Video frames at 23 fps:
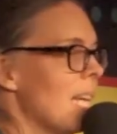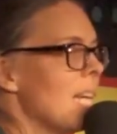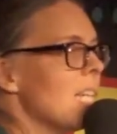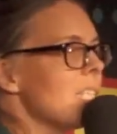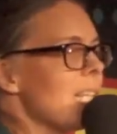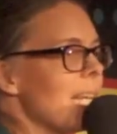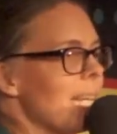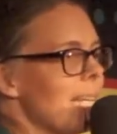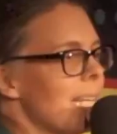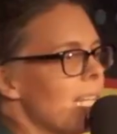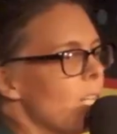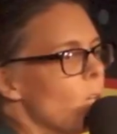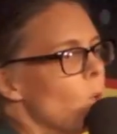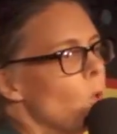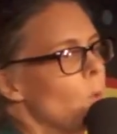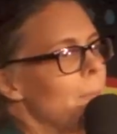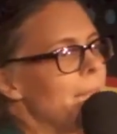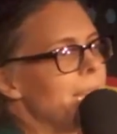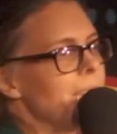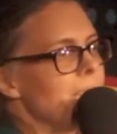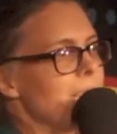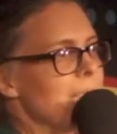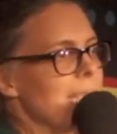Suddenly it all
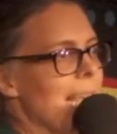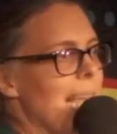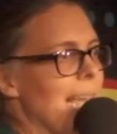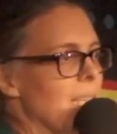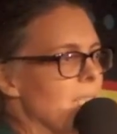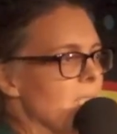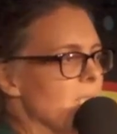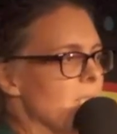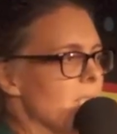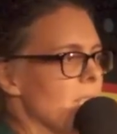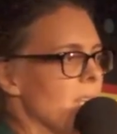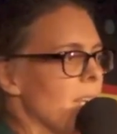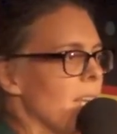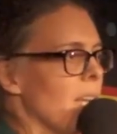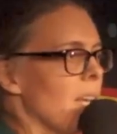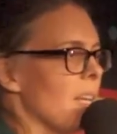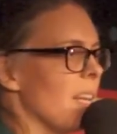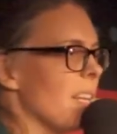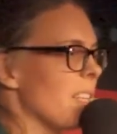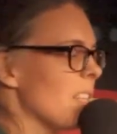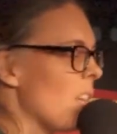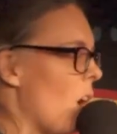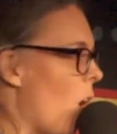made sense.
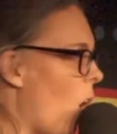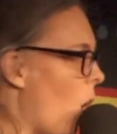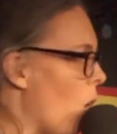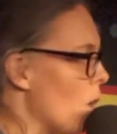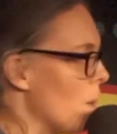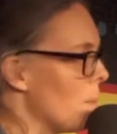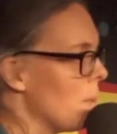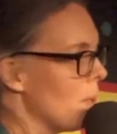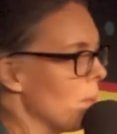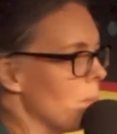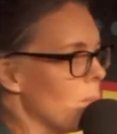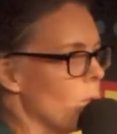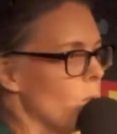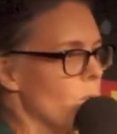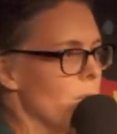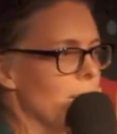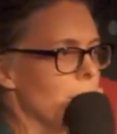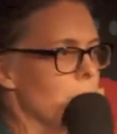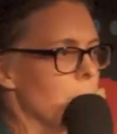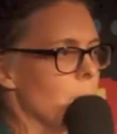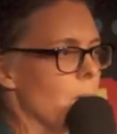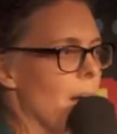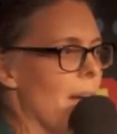Like the horrible
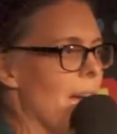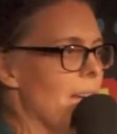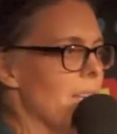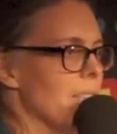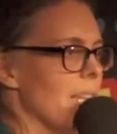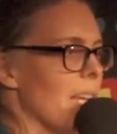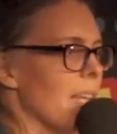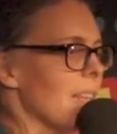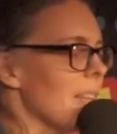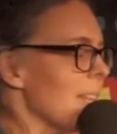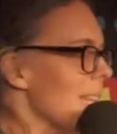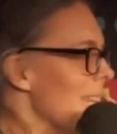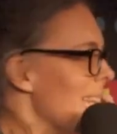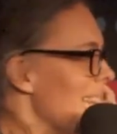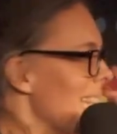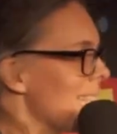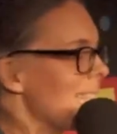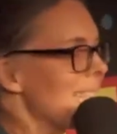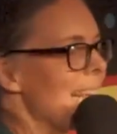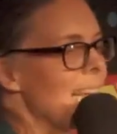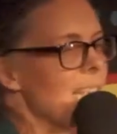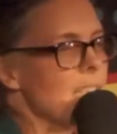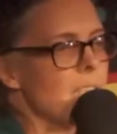morning breath and
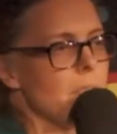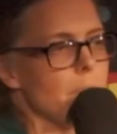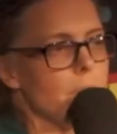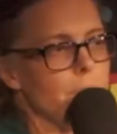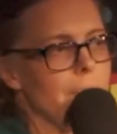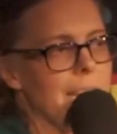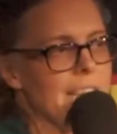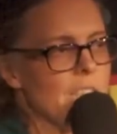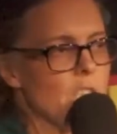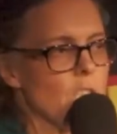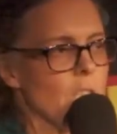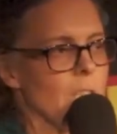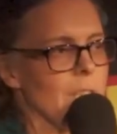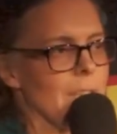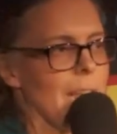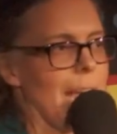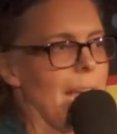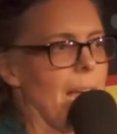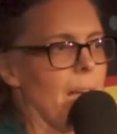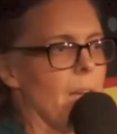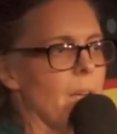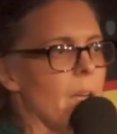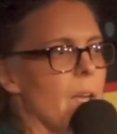excessive facial
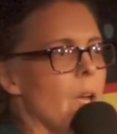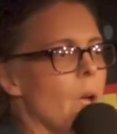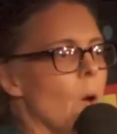hair,